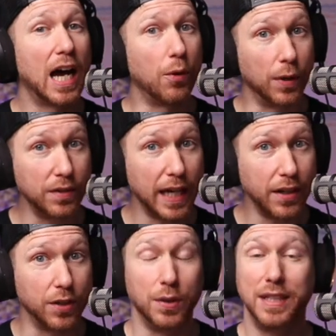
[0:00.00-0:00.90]
I will tell
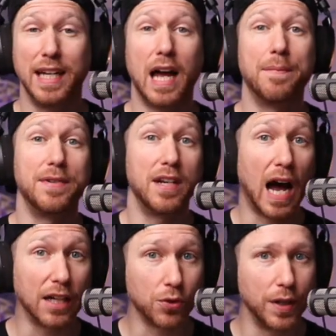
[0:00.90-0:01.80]
you, today I'm
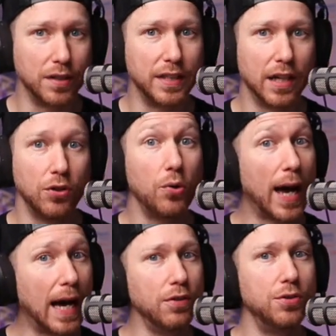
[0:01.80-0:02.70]
not going to tell you
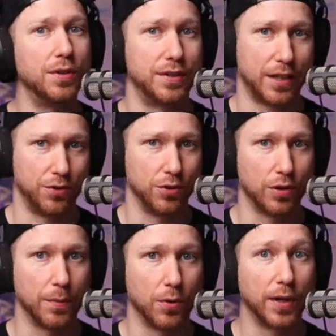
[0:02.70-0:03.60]
how to assess your
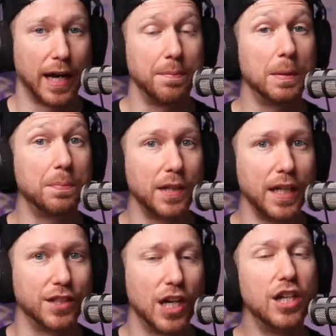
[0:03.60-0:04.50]
drum throne height, but
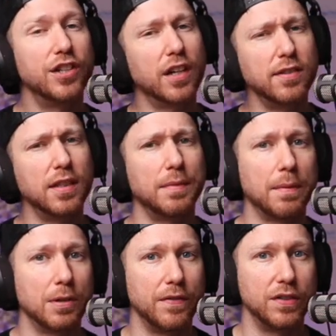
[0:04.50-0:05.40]
please check out some of my
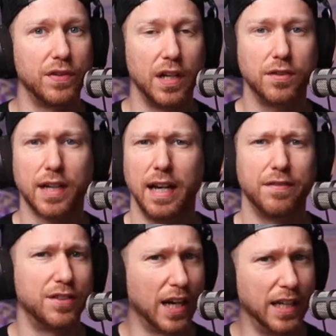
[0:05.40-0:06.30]
previous videos. I
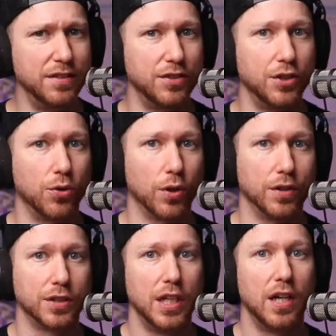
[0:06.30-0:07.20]
have tons of
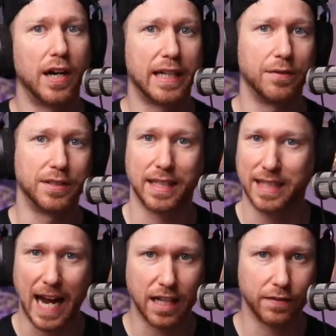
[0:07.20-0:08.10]
tutorials on how to assess
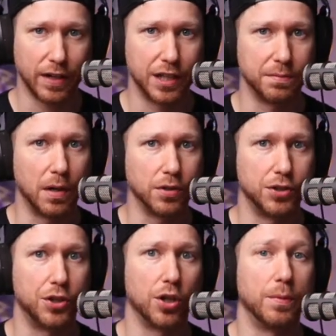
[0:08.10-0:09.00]
active range of motion
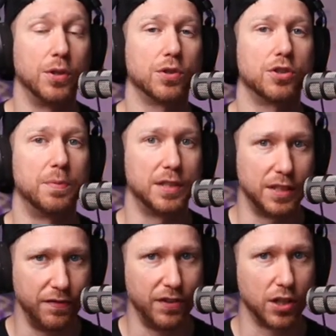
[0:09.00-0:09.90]
to determine your
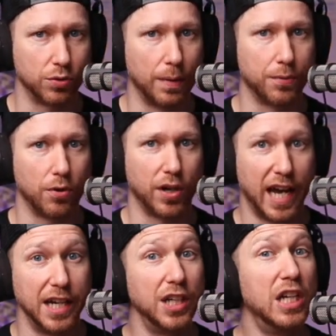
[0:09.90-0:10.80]
specific drum throne
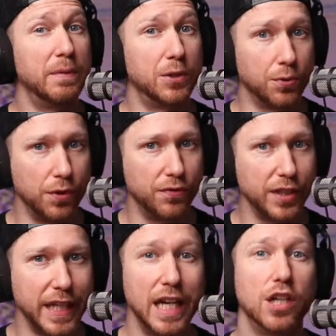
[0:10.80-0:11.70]
height. But
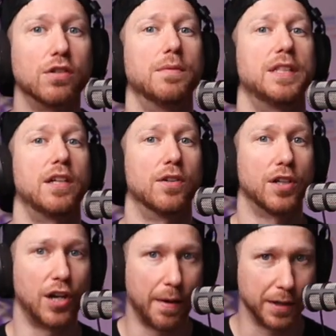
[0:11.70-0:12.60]
truthfully, drum set
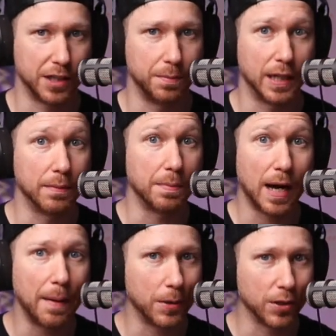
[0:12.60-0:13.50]
ergonomics has become a
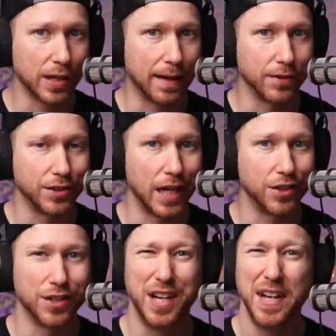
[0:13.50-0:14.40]
popular
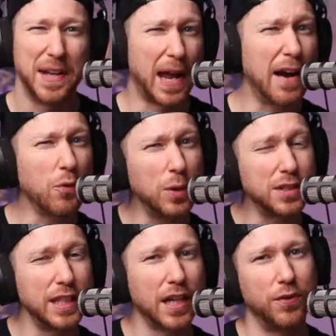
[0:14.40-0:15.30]
conversation and
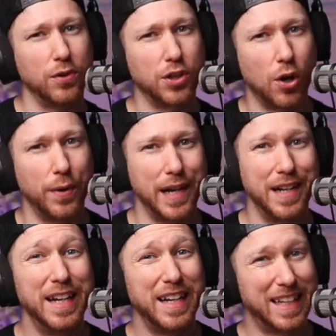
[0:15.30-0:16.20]
everyone's sticking their toe in
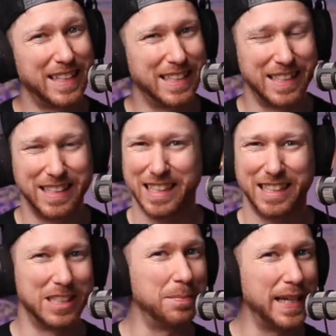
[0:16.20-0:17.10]
it, and
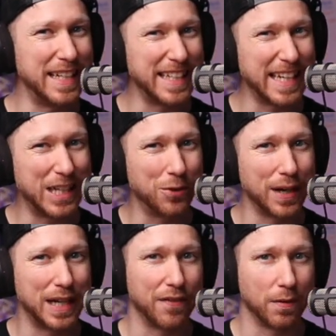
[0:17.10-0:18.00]
it's a bit nitty
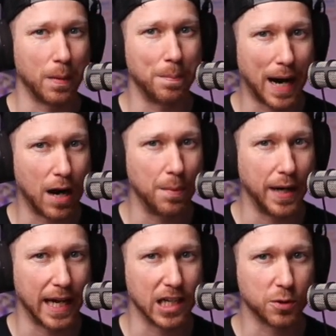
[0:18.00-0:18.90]
gritty from a
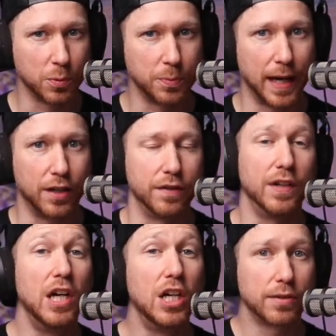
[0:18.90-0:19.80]
biomechanics perspective.
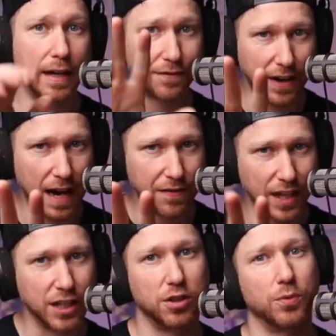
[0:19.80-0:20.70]
So I have 5
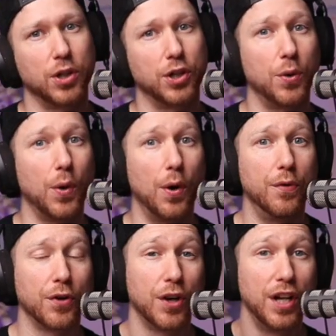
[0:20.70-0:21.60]
things that we're going to go
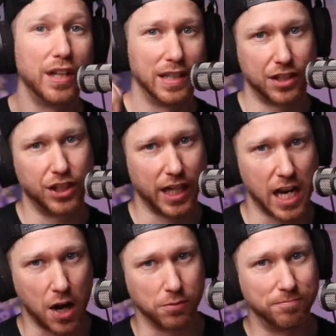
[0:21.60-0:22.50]
over. Let's check
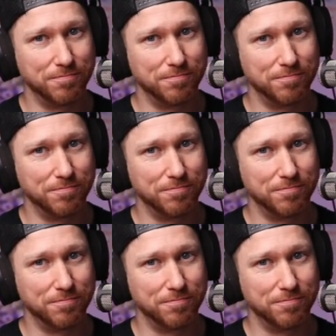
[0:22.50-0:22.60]
it out.